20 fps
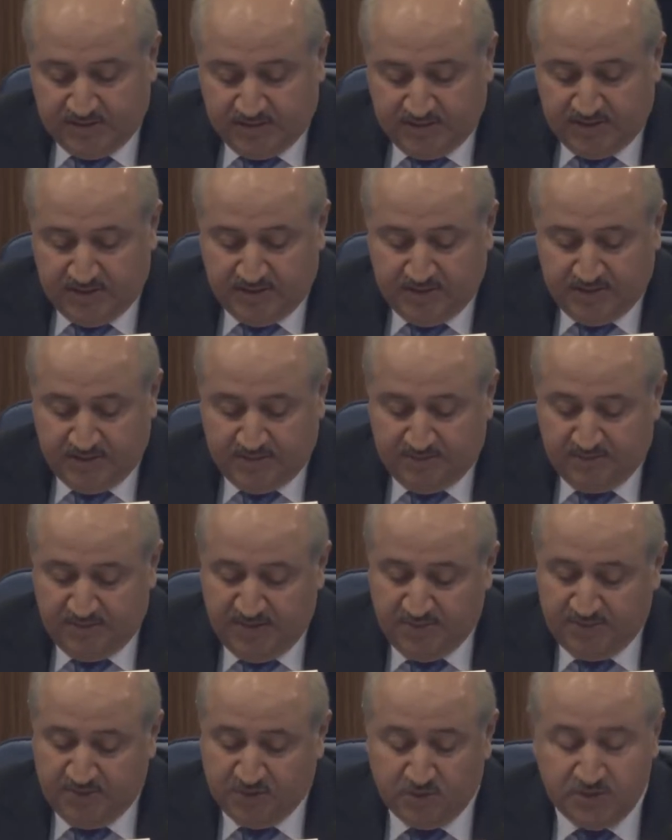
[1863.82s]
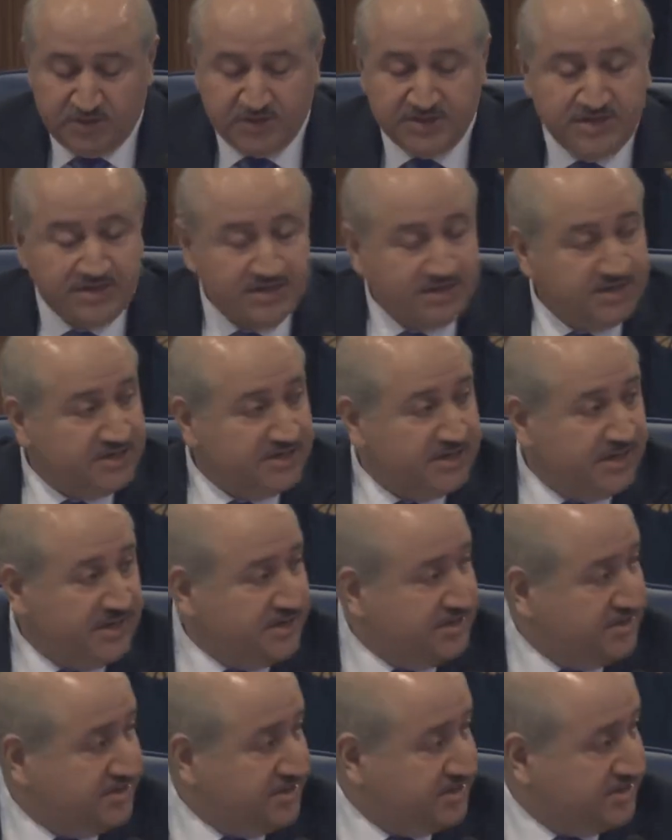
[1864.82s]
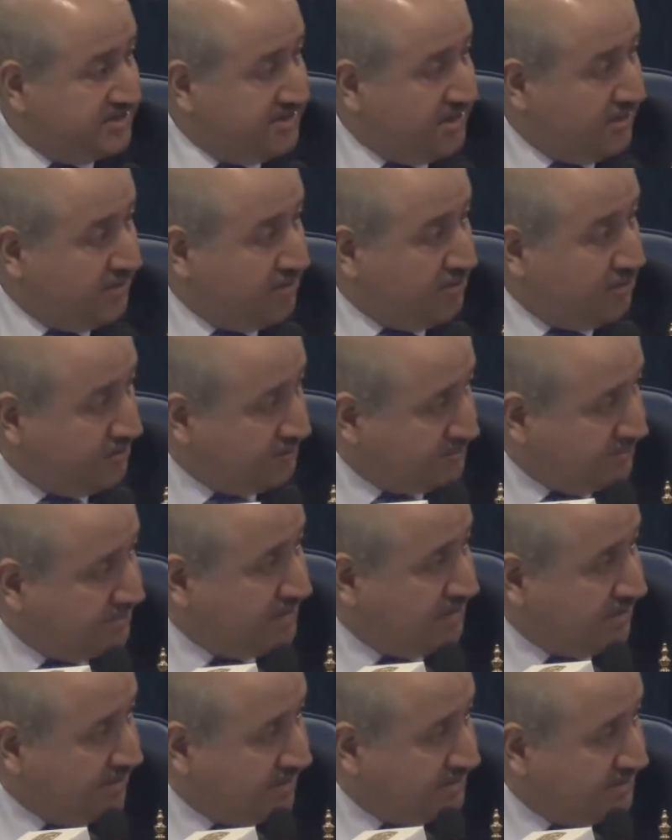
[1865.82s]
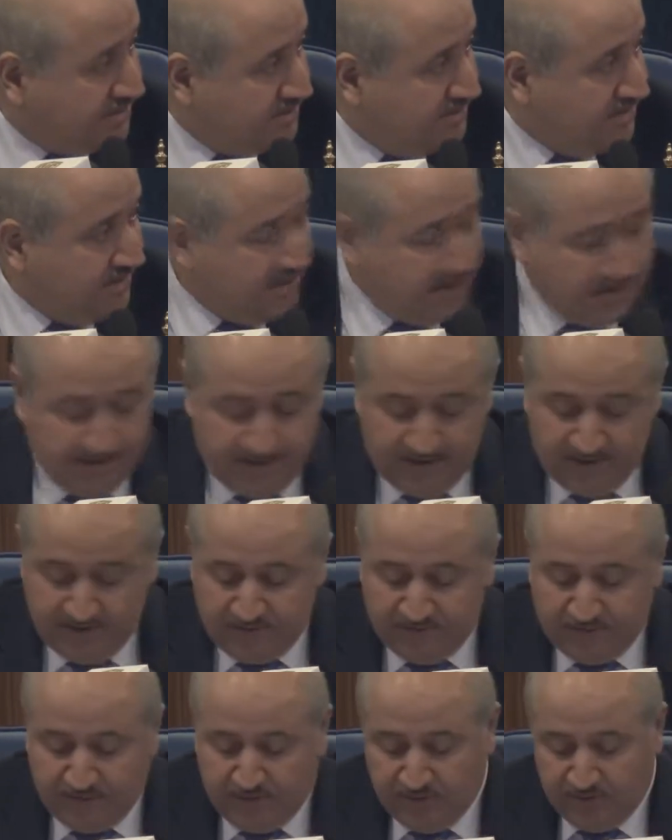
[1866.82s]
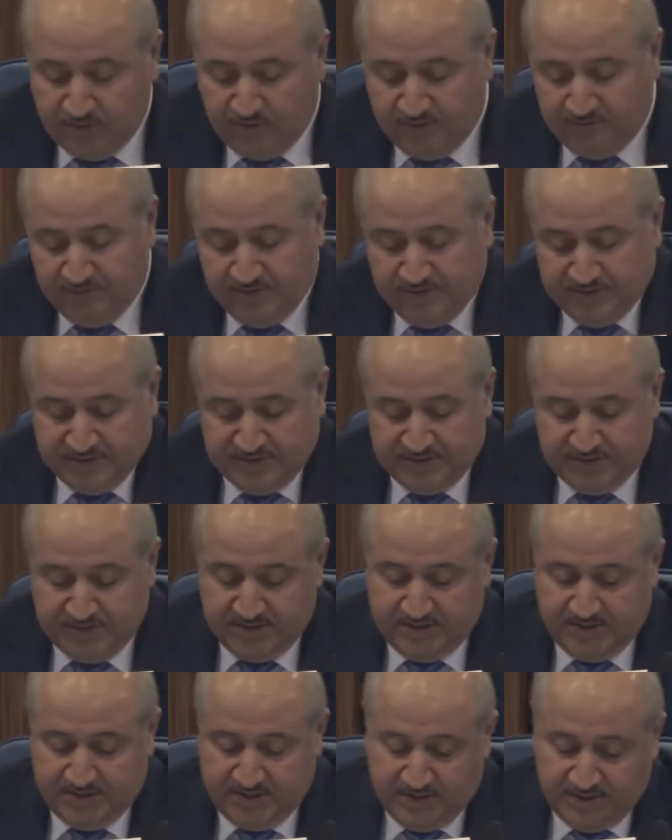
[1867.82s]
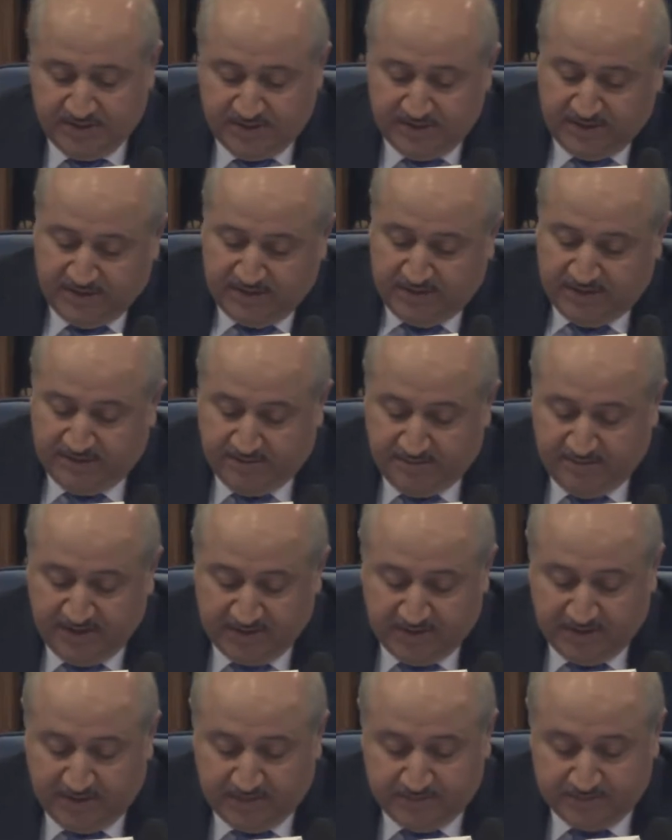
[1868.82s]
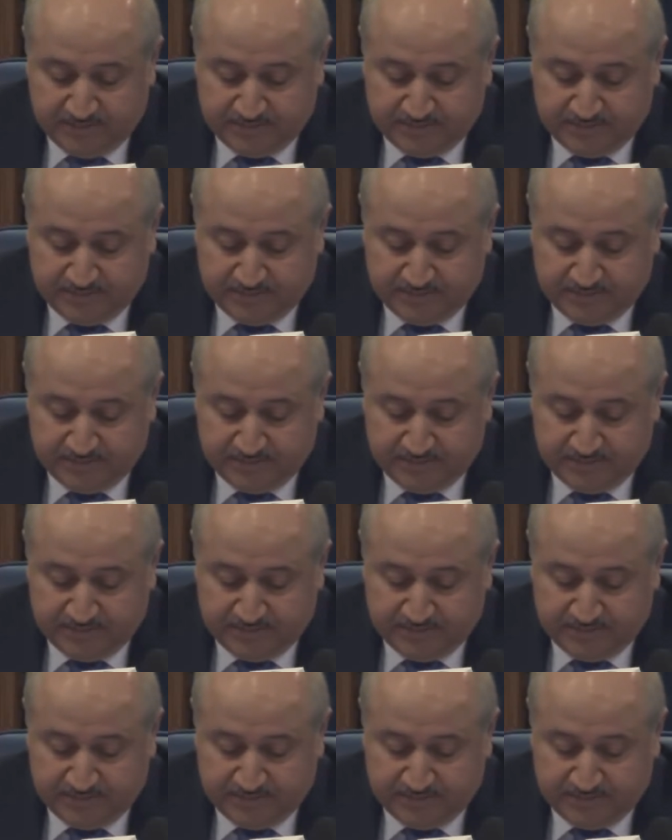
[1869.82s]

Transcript: and maybe to discuss the challenges and the obstacles in front of this matter.